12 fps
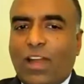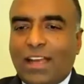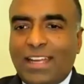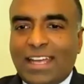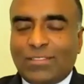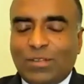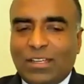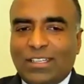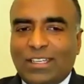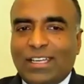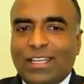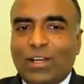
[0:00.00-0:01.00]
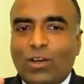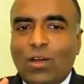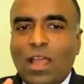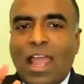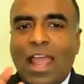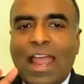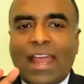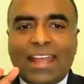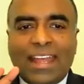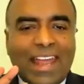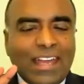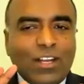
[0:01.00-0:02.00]
Friday, you know, at
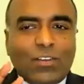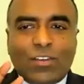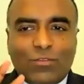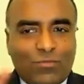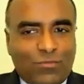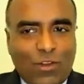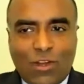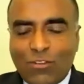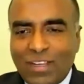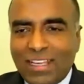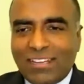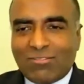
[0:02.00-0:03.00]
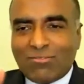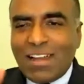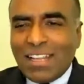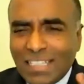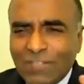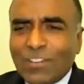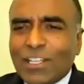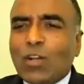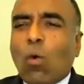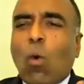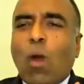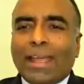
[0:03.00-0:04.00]
end of a very relatively
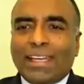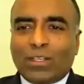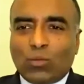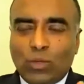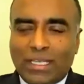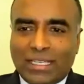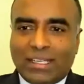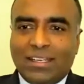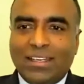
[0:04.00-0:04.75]
quiet week